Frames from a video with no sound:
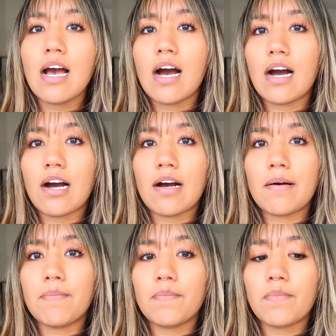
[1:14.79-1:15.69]

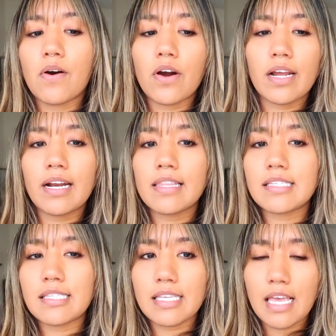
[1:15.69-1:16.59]
are kind of the
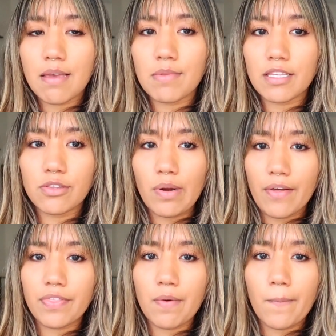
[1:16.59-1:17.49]
same like
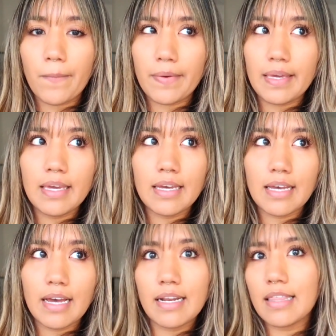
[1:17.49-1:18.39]
throughout the week
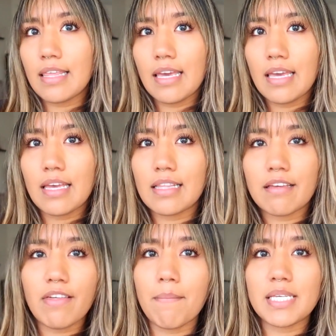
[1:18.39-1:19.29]
kind of thing, like
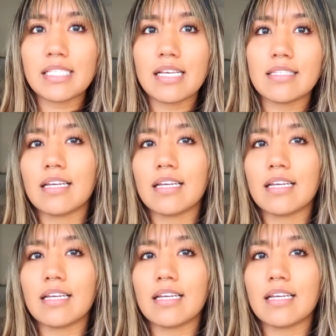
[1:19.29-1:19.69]
if that makes sense.